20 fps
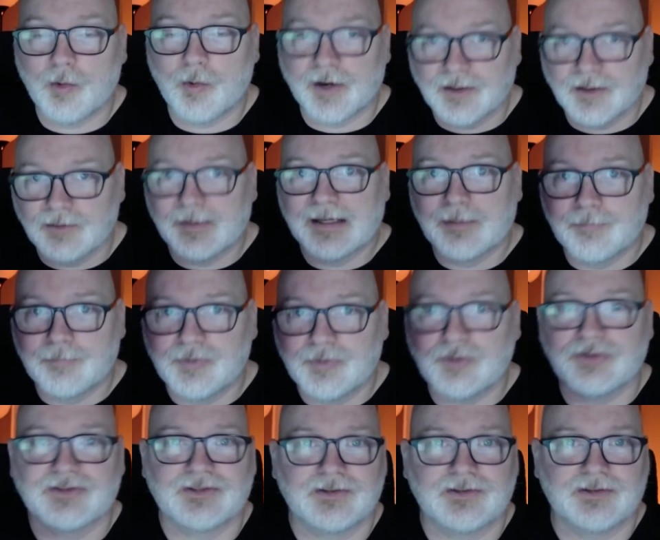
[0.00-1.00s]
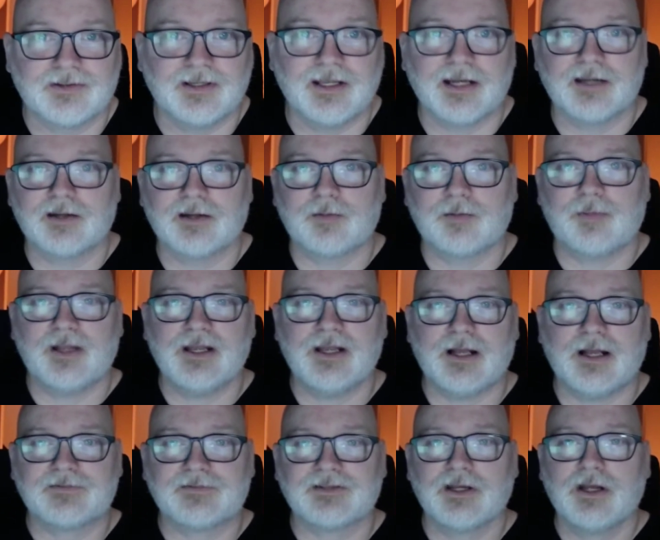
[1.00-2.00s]
make a boost to get into the
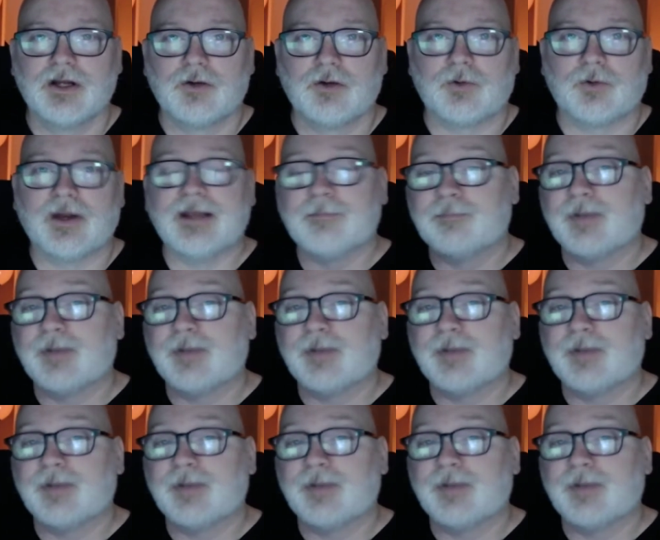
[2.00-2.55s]
playoffs, right?